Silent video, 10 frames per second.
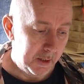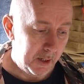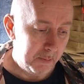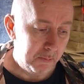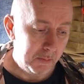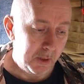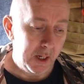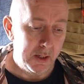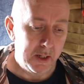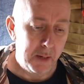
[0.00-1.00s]
And
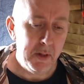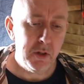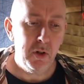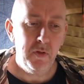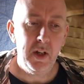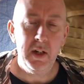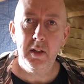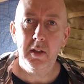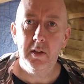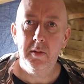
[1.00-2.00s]
like I say, I'm not sure if that
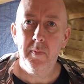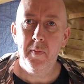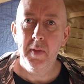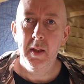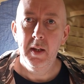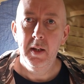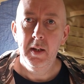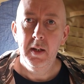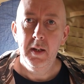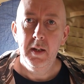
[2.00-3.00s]
little
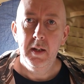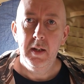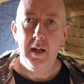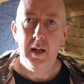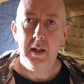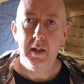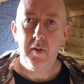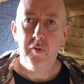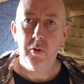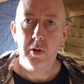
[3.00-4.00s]

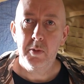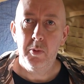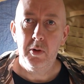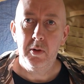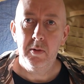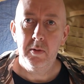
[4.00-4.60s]
knife, fork, spoon